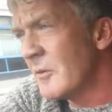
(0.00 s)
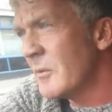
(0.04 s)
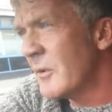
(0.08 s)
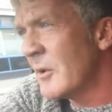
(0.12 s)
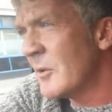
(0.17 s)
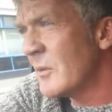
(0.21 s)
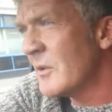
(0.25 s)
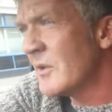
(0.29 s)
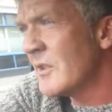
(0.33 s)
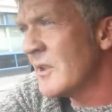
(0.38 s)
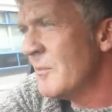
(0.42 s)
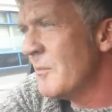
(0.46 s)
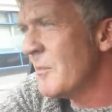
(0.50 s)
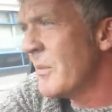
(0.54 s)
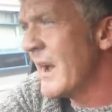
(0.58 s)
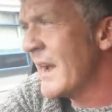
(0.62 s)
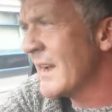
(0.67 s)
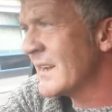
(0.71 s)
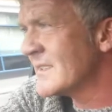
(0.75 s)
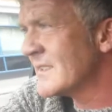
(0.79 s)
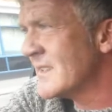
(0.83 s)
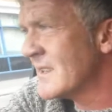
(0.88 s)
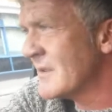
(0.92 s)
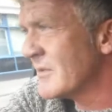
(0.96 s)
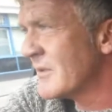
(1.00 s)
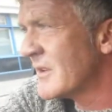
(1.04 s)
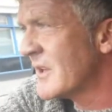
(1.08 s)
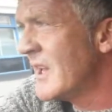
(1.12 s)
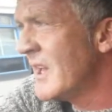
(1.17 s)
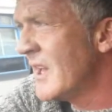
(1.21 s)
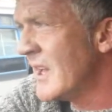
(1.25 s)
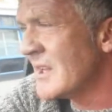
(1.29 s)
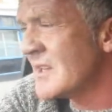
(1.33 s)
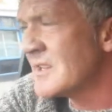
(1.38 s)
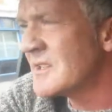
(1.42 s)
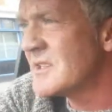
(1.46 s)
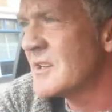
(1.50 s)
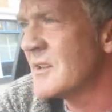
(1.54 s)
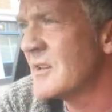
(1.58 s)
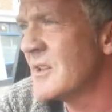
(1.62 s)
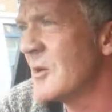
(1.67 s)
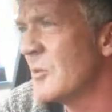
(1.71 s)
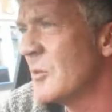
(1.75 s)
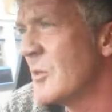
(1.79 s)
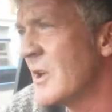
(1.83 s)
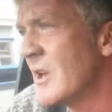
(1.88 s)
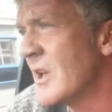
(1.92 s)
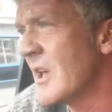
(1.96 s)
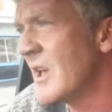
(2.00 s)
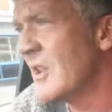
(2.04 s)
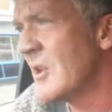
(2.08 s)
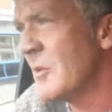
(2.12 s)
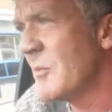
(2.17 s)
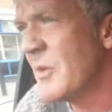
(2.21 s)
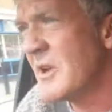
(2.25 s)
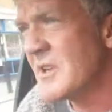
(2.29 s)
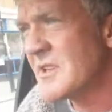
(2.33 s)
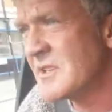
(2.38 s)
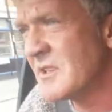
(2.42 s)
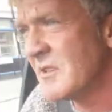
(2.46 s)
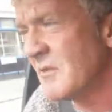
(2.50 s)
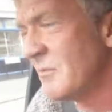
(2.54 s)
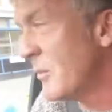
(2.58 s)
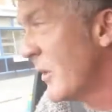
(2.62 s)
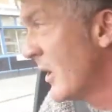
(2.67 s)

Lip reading: but with impactive kit, so that we get the best of